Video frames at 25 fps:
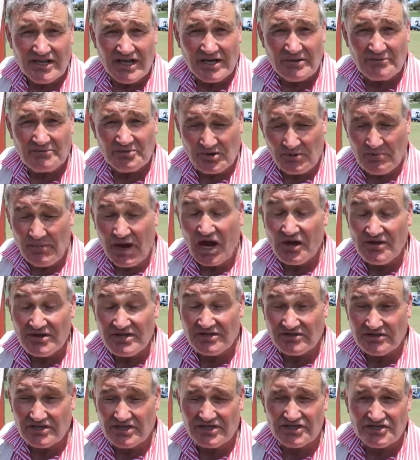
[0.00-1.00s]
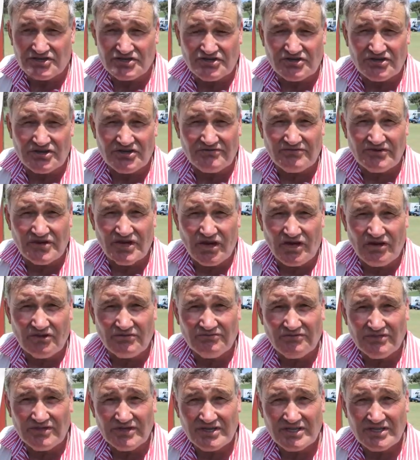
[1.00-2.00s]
and promoting the history of golf.